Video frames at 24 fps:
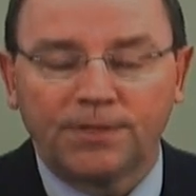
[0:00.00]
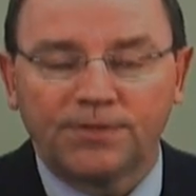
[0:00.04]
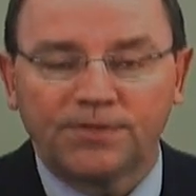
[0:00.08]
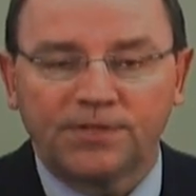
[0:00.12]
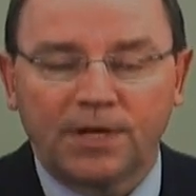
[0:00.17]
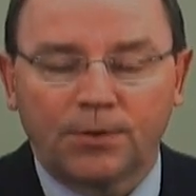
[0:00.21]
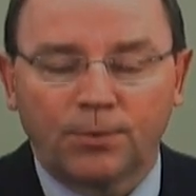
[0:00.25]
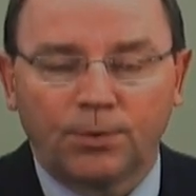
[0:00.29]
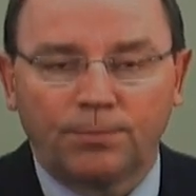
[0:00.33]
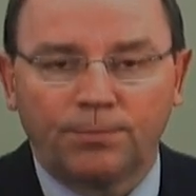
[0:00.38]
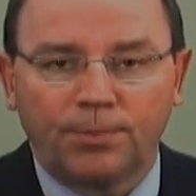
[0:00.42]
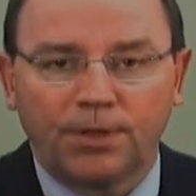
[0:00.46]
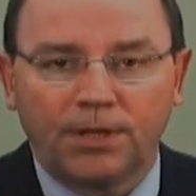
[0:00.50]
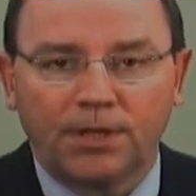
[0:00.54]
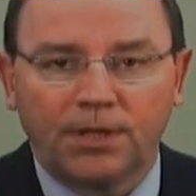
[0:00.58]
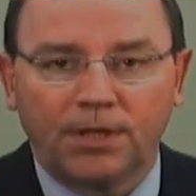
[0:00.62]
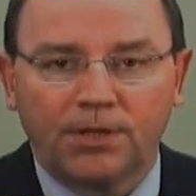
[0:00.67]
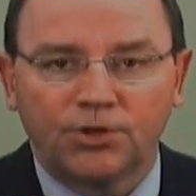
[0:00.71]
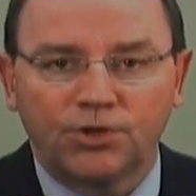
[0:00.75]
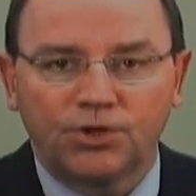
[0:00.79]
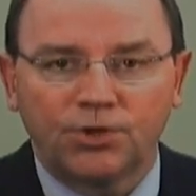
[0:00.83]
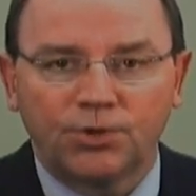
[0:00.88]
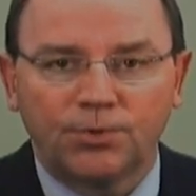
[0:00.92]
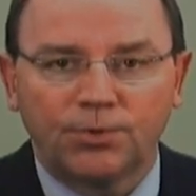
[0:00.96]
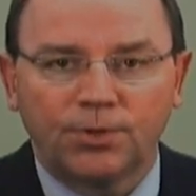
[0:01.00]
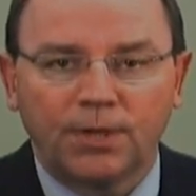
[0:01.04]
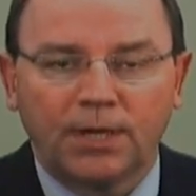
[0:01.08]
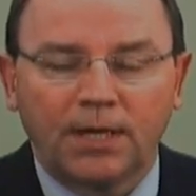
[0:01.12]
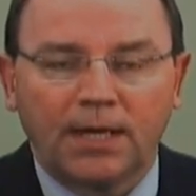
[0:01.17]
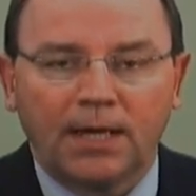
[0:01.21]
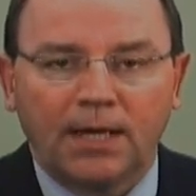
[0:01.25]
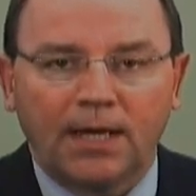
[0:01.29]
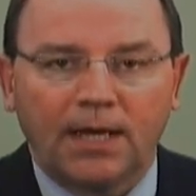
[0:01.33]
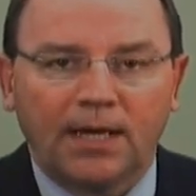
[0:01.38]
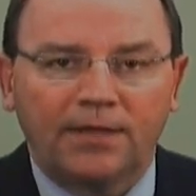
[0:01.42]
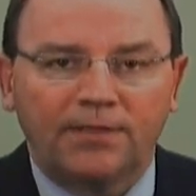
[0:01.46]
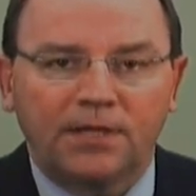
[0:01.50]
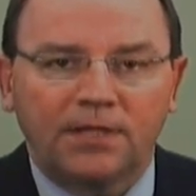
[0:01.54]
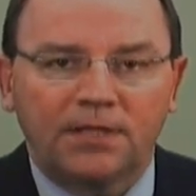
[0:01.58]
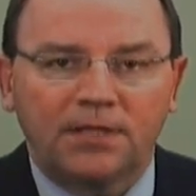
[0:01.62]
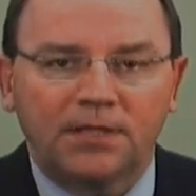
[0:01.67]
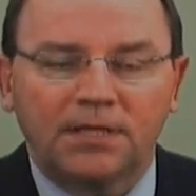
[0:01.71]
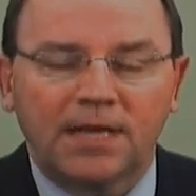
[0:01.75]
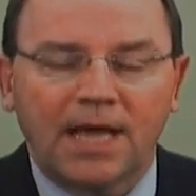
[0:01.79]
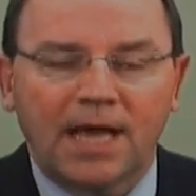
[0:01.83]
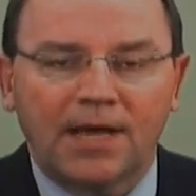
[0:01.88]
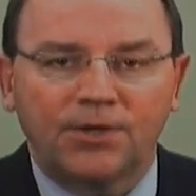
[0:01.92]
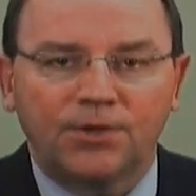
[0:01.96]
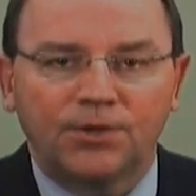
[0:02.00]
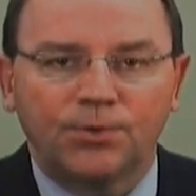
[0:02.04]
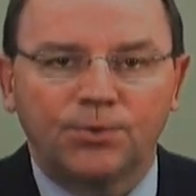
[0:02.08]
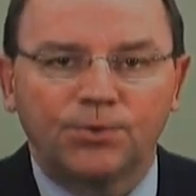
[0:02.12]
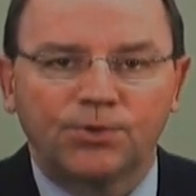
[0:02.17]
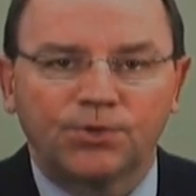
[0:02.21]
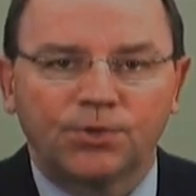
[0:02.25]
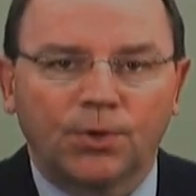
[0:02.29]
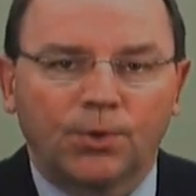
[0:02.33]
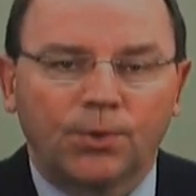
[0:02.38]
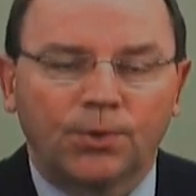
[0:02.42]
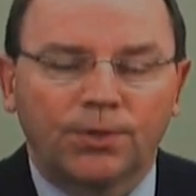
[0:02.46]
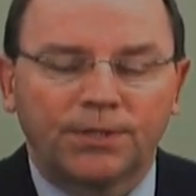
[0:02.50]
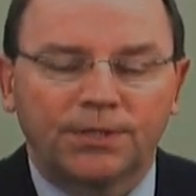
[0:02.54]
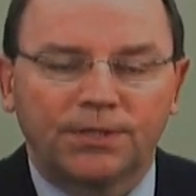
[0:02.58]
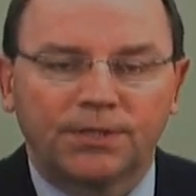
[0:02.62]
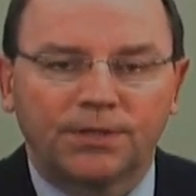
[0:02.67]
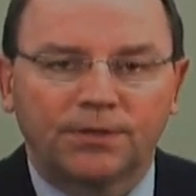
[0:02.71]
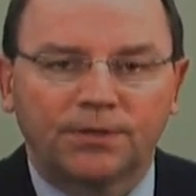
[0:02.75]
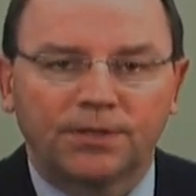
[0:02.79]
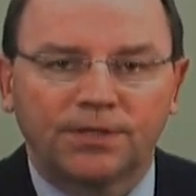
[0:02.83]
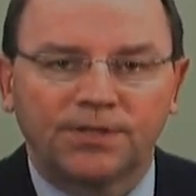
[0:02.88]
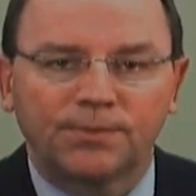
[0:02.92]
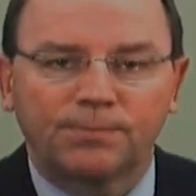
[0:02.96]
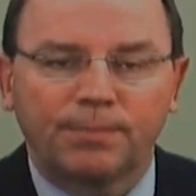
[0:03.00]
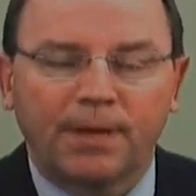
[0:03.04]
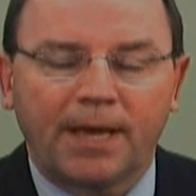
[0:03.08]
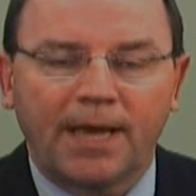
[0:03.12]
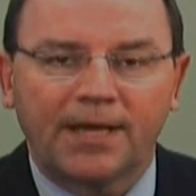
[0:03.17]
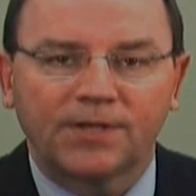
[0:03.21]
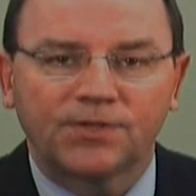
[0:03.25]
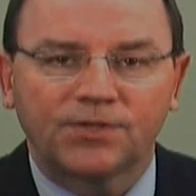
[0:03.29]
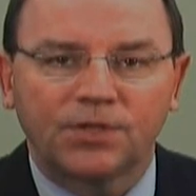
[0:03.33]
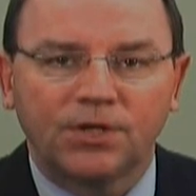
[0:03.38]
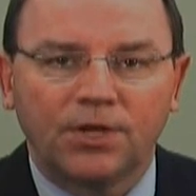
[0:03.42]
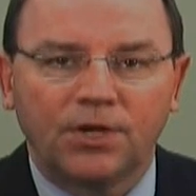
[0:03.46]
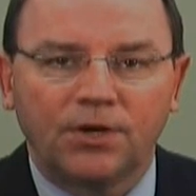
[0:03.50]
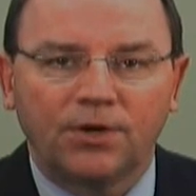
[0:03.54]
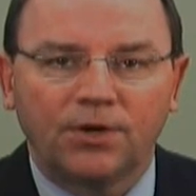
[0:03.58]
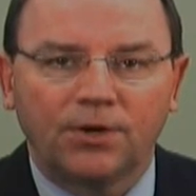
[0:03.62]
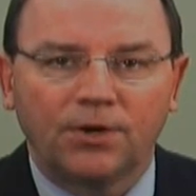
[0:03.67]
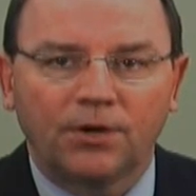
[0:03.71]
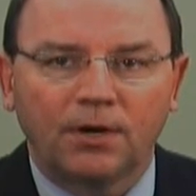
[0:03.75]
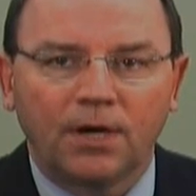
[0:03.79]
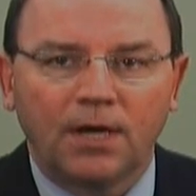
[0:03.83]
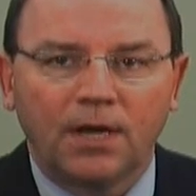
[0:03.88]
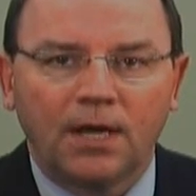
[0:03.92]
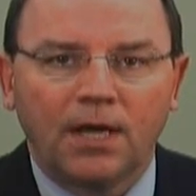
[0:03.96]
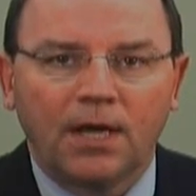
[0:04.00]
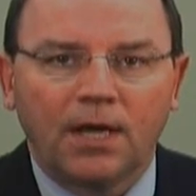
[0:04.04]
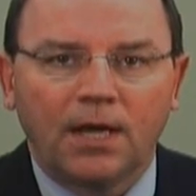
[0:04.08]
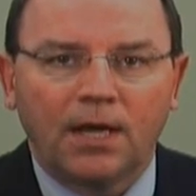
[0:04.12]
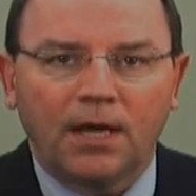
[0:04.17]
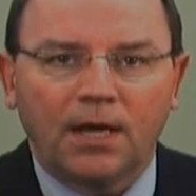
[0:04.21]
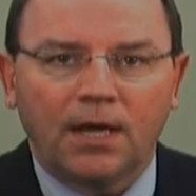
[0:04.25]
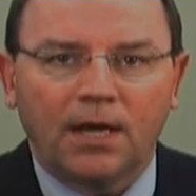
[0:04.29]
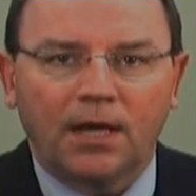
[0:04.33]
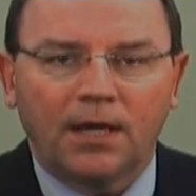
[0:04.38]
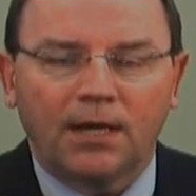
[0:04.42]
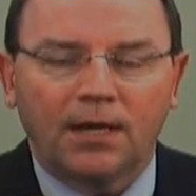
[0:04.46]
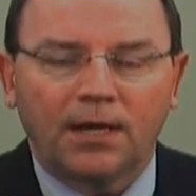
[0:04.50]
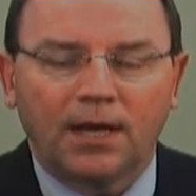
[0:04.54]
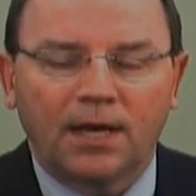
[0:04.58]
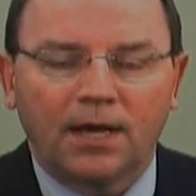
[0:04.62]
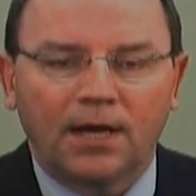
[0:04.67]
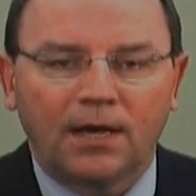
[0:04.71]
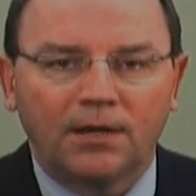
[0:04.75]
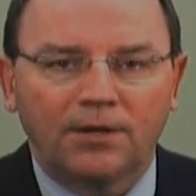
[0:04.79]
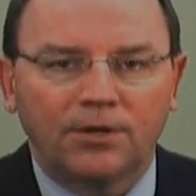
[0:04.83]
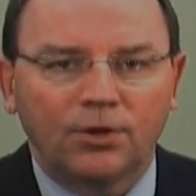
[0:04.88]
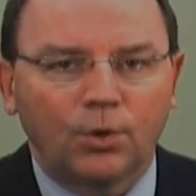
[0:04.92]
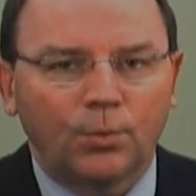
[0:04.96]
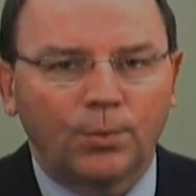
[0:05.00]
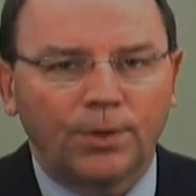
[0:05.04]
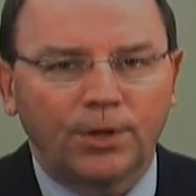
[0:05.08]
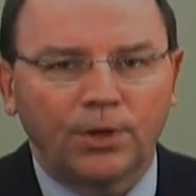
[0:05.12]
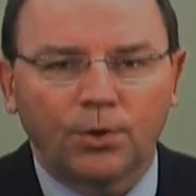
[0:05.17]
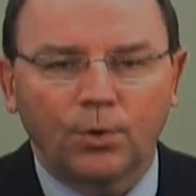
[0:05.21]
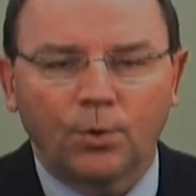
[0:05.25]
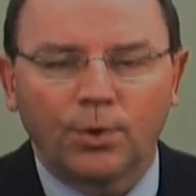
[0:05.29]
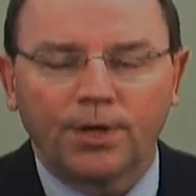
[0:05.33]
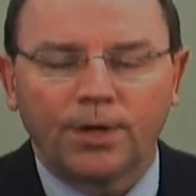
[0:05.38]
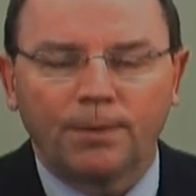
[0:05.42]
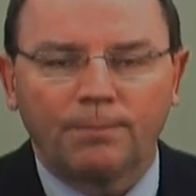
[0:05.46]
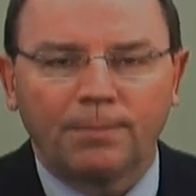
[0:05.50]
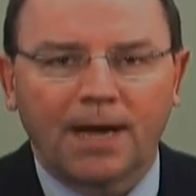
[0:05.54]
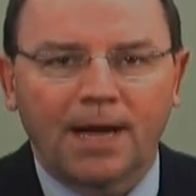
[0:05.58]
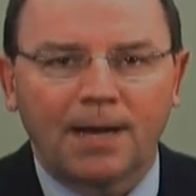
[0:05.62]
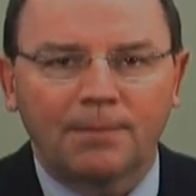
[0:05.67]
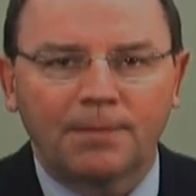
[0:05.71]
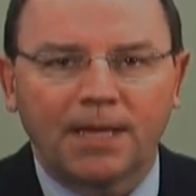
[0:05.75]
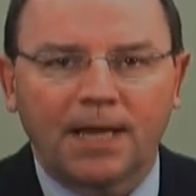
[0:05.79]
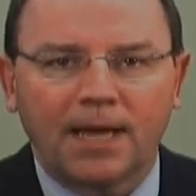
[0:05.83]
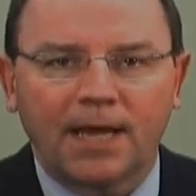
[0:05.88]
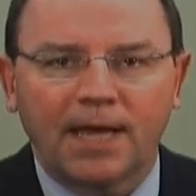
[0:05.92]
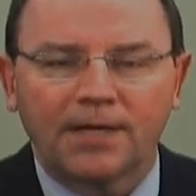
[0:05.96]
permits that were being issued, and they did not do so until this past year. And you know, we could go into